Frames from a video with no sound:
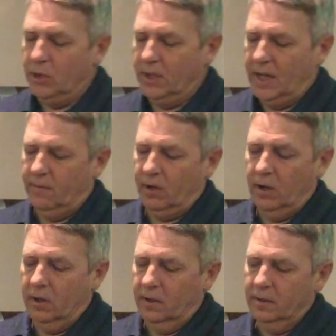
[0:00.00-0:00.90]
You can have
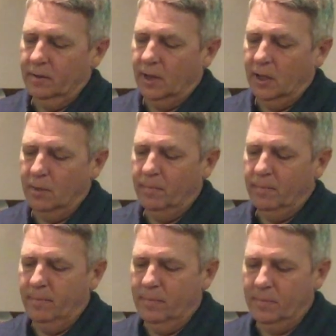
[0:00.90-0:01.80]
all the
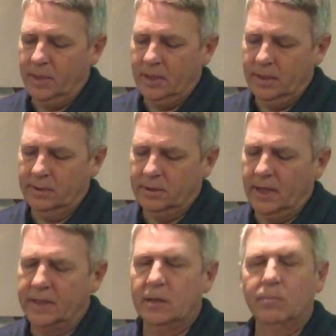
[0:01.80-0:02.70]

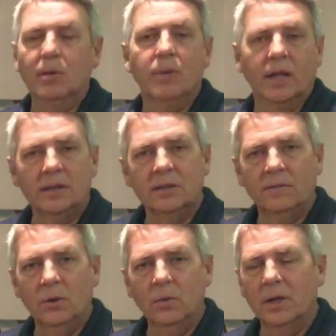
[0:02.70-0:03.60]
slots can be buttons
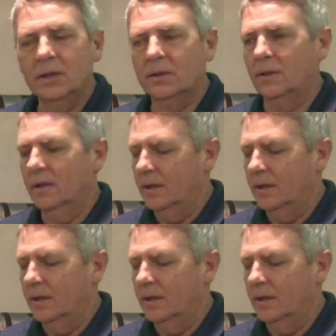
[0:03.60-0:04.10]
if you want.